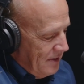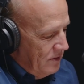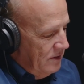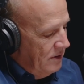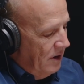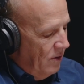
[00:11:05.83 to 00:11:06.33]

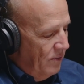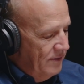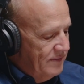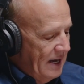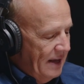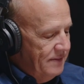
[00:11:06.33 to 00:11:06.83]
You know,
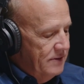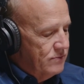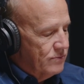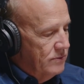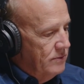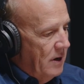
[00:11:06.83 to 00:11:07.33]
we've got this
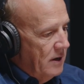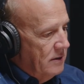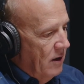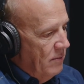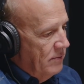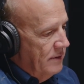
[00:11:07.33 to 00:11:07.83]
Ruach
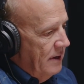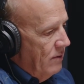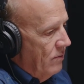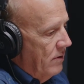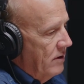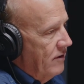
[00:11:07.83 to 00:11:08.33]
Global
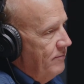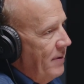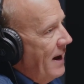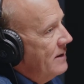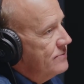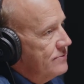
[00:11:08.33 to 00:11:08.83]
Network of
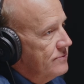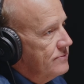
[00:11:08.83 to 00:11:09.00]
pastors.